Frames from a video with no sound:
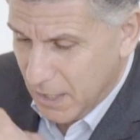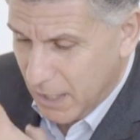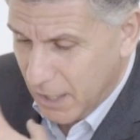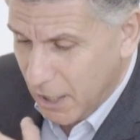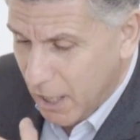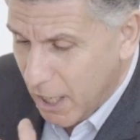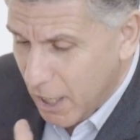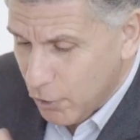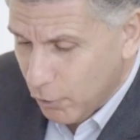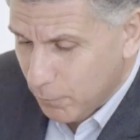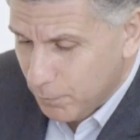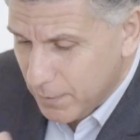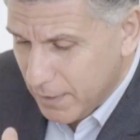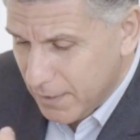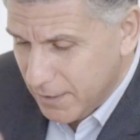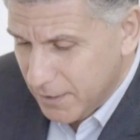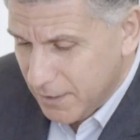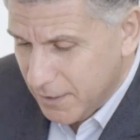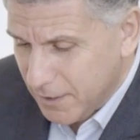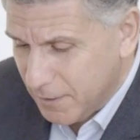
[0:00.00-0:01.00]
I hope
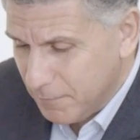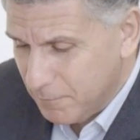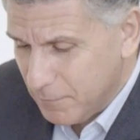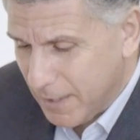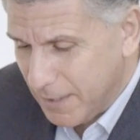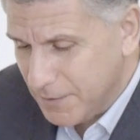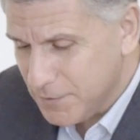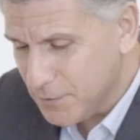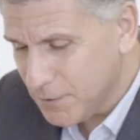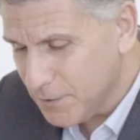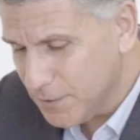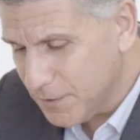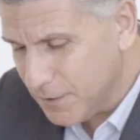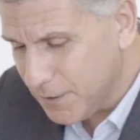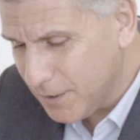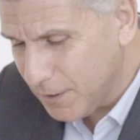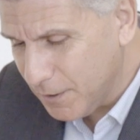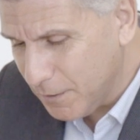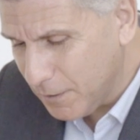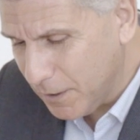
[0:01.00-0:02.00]
I answered
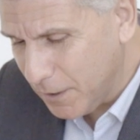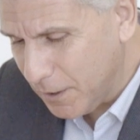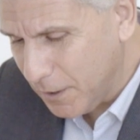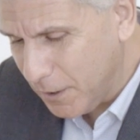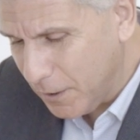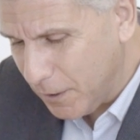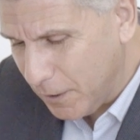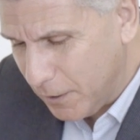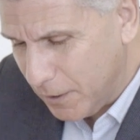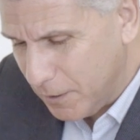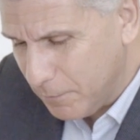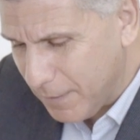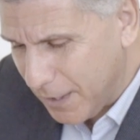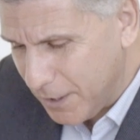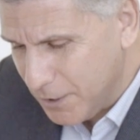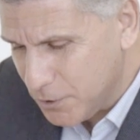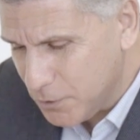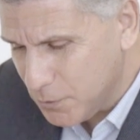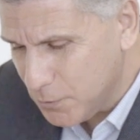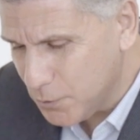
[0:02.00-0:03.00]
and
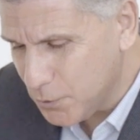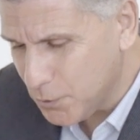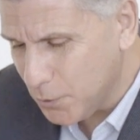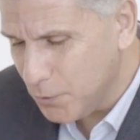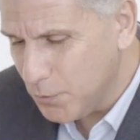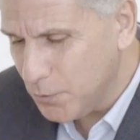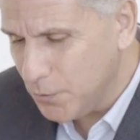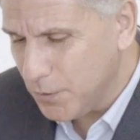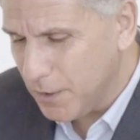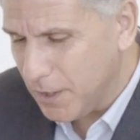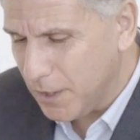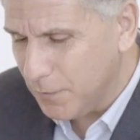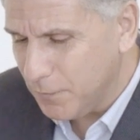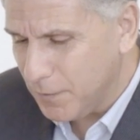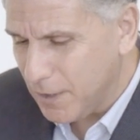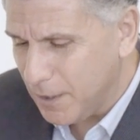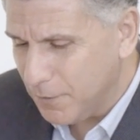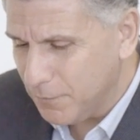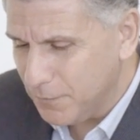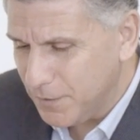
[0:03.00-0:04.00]
managed to show you
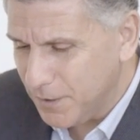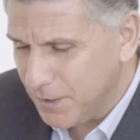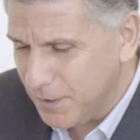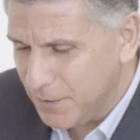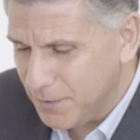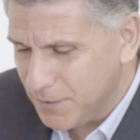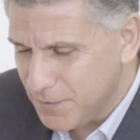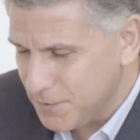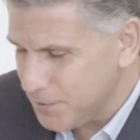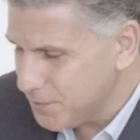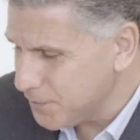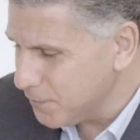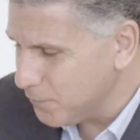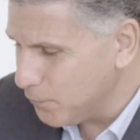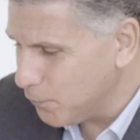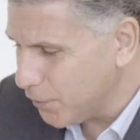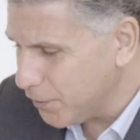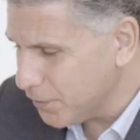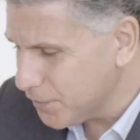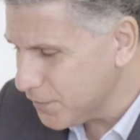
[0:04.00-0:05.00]
how the
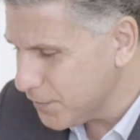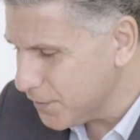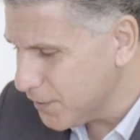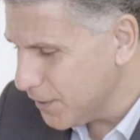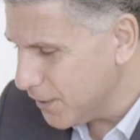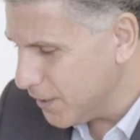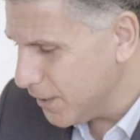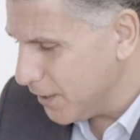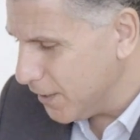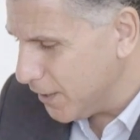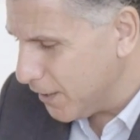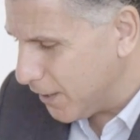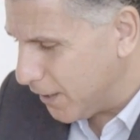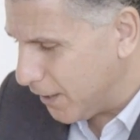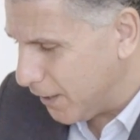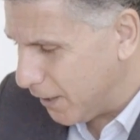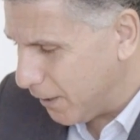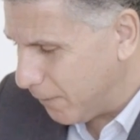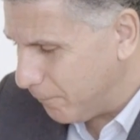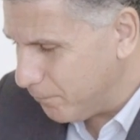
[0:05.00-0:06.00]
system works.
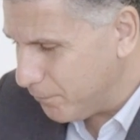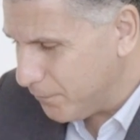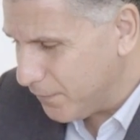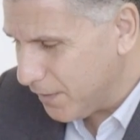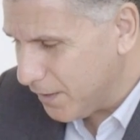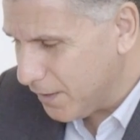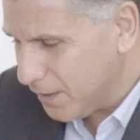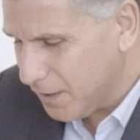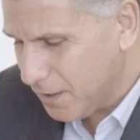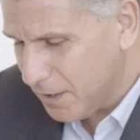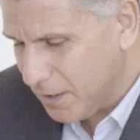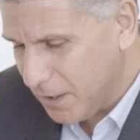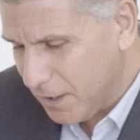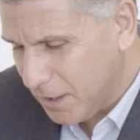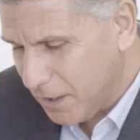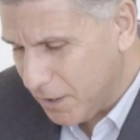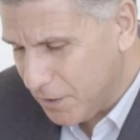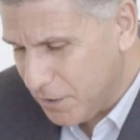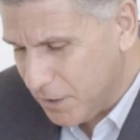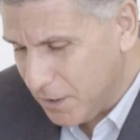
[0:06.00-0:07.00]

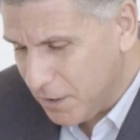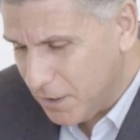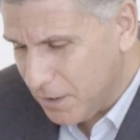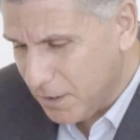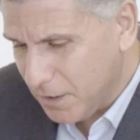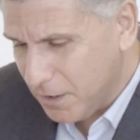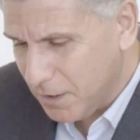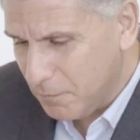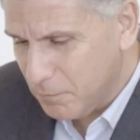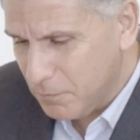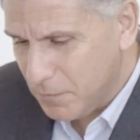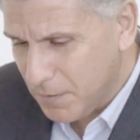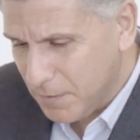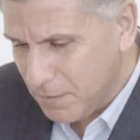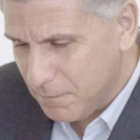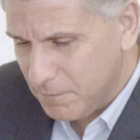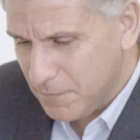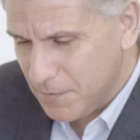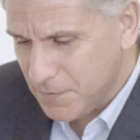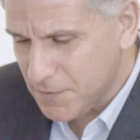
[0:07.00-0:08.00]
And I think
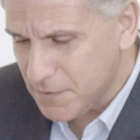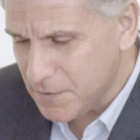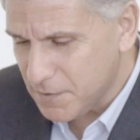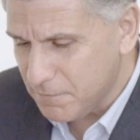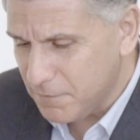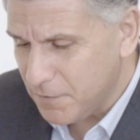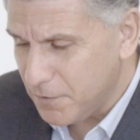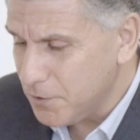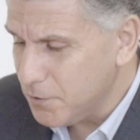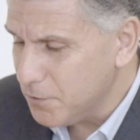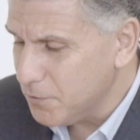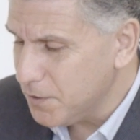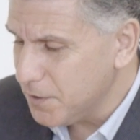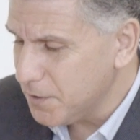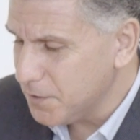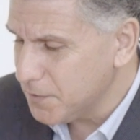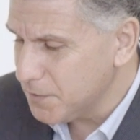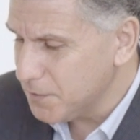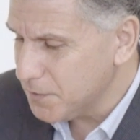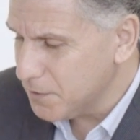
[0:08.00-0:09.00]
this is a very
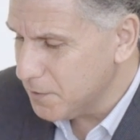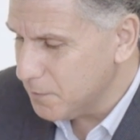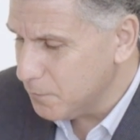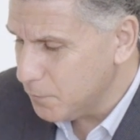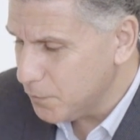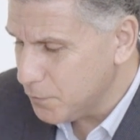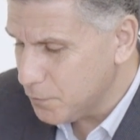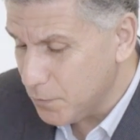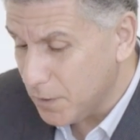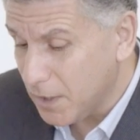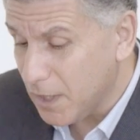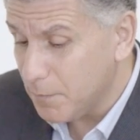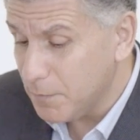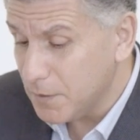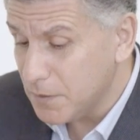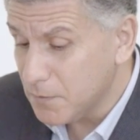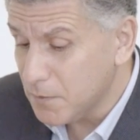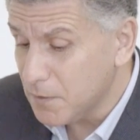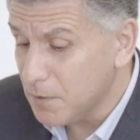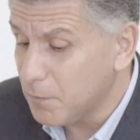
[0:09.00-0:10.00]
unique system which we're
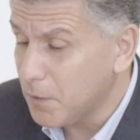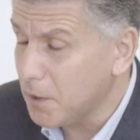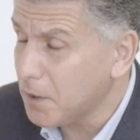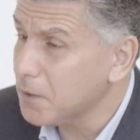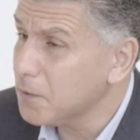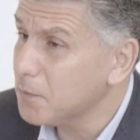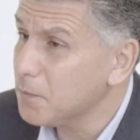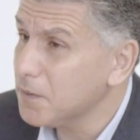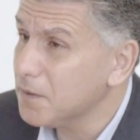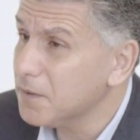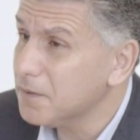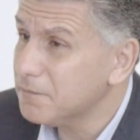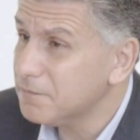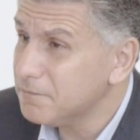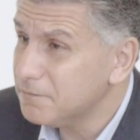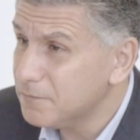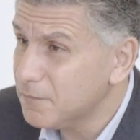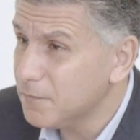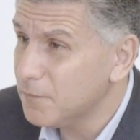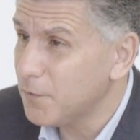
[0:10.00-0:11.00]
coming to the market with
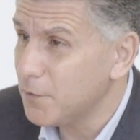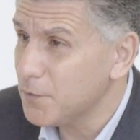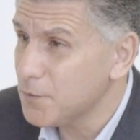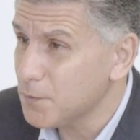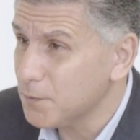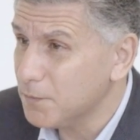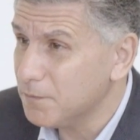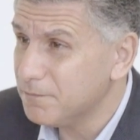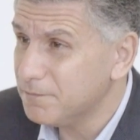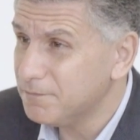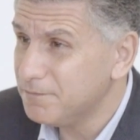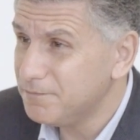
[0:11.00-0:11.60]
very soon.